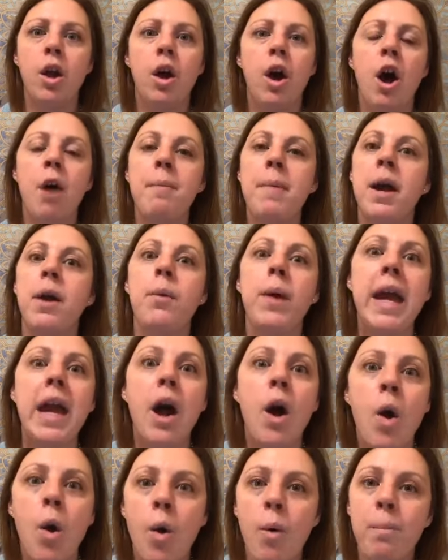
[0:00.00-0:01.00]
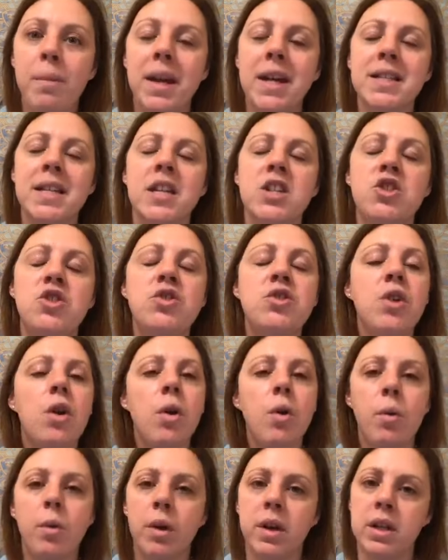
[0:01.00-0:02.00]
on my way home because I
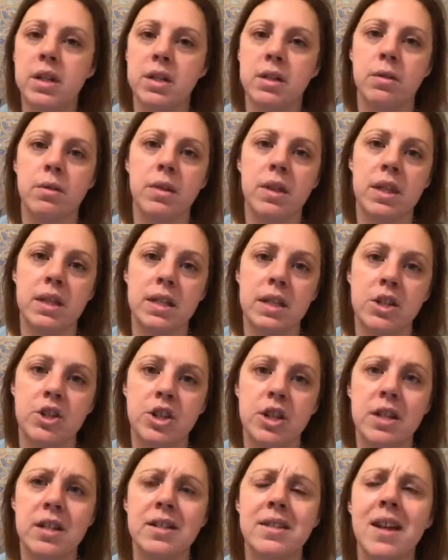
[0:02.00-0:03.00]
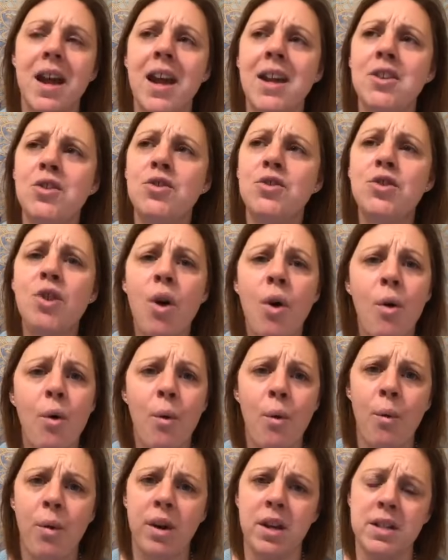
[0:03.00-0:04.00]
don't want to deal with the dishes. I
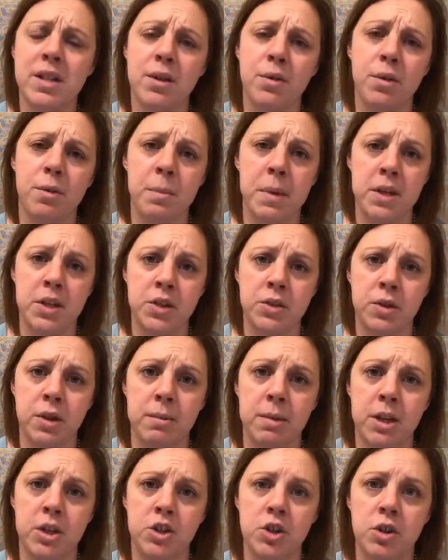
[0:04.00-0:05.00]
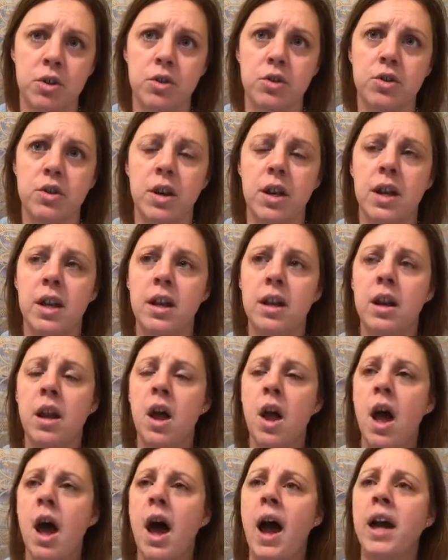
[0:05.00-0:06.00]
don't want to deal with my screaming children.
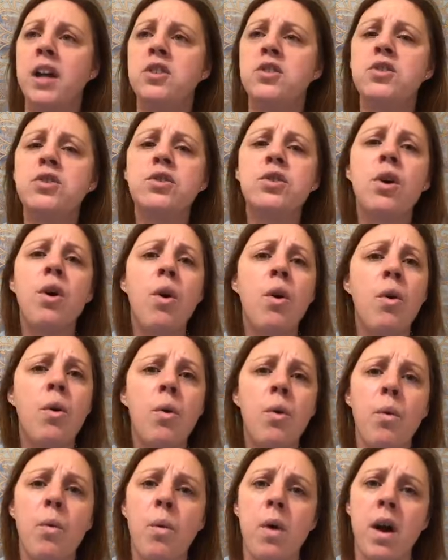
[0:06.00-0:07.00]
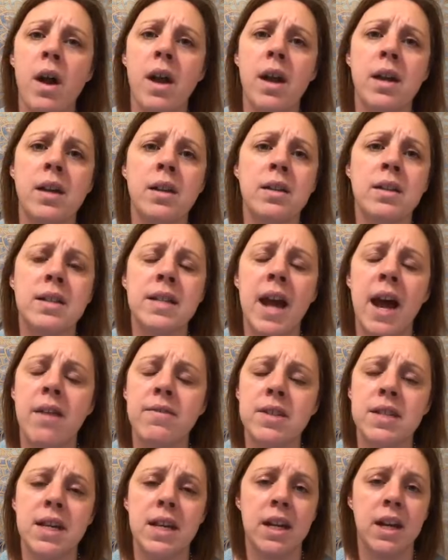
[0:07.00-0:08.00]
I don't want to have
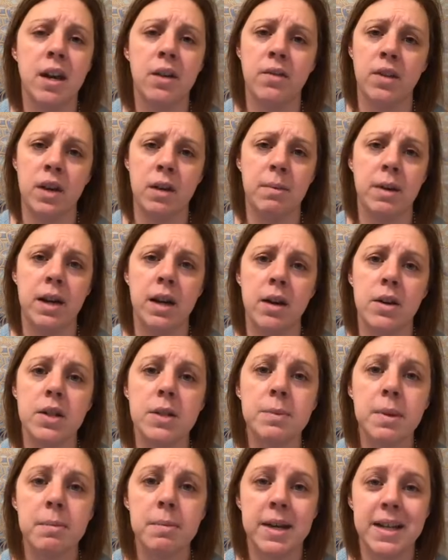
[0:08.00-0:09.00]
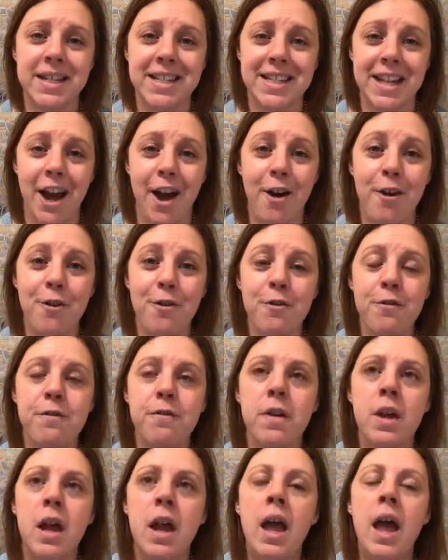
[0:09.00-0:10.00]
to take care of anybody else but
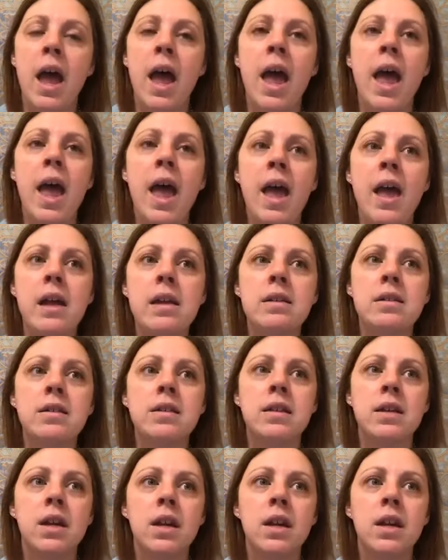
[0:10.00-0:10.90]
myself. And